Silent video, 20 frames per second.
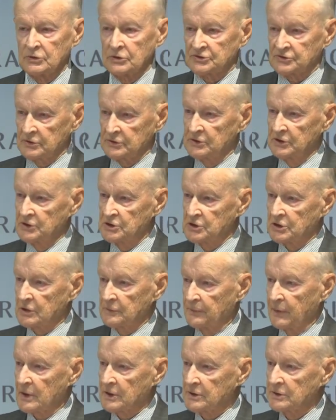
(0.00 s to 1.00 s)

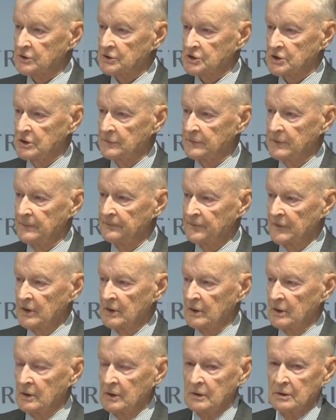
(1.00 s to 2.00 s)
strategic partnership.
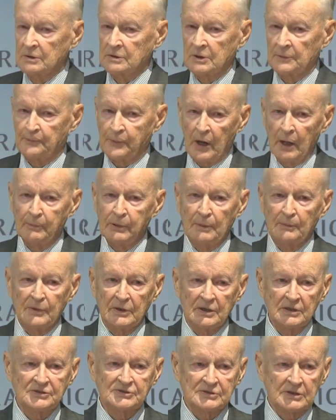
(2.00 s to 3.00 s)
The problem
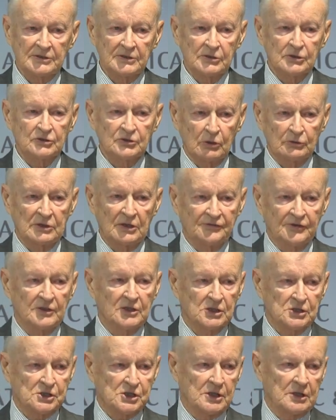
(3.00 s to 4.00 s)
is that there's no
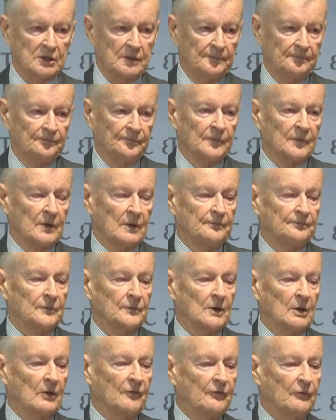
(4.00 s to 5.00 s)
definition
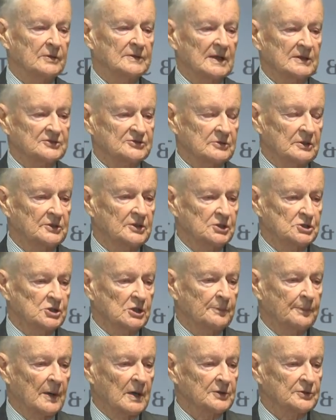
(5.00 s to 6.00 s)
of what that
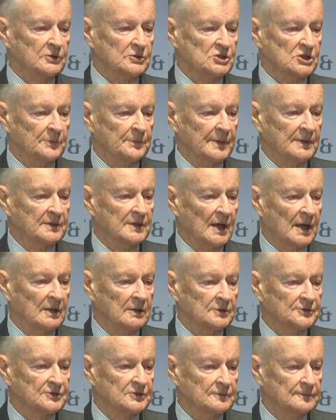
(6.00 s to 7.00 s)
strategic partnership
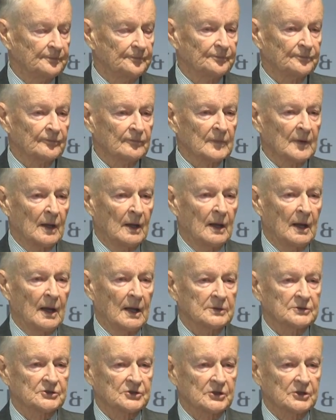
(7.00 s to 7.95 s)
entails. And